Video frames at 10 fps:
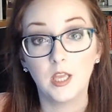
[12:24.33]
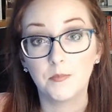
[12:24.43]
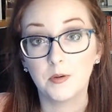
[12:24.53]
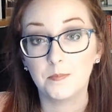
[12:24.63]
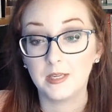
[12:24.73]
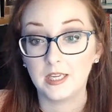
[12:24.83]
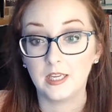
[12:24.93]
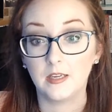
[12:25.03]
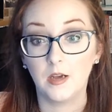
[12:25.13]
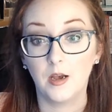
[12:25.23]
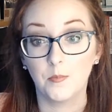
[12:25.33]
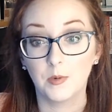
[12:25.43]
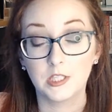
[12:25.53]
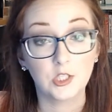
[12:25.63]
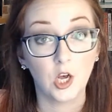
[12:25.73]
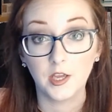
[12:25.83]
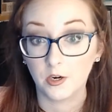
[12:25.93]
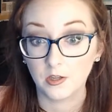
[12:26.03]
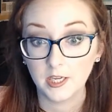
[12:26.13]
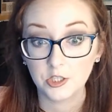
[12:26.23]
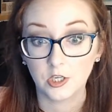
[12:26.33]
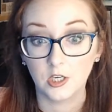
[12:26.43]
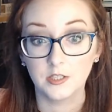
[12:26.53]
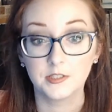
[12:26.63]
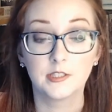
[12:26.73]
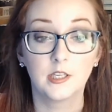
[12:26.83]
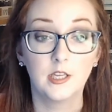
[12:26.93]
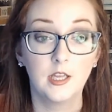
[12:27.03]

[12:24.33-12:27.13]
it would be what is taught in our lecture halls.